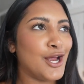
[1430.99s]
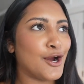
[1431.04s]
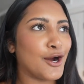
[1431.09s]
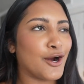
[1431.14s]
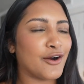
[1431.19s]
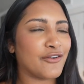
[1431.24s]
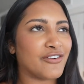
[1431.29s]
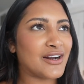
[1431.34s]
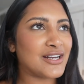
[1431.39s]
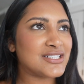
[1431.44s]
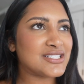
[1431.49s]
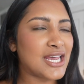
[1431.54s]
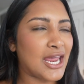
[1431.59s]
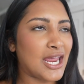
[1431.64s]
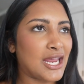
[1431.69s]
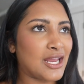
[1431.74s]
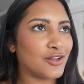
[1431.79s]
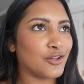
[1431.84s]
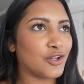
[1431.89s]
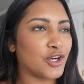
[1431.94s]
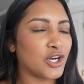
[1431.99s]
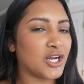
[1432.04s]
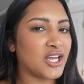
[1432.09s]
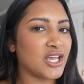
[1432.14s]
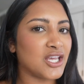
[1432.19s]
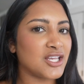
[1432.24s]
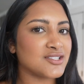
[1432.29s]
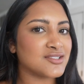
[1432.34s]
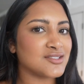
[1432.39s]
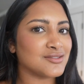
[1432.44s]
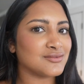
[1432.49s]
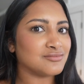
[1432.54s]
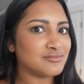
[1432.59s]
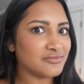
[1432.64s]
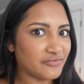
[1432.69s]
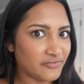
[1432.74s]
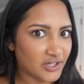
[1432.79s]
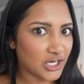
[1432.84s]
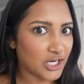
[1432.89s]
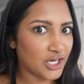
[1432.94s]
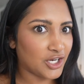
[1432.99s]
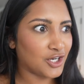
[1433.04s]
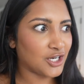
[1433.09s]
her friend Taylor is very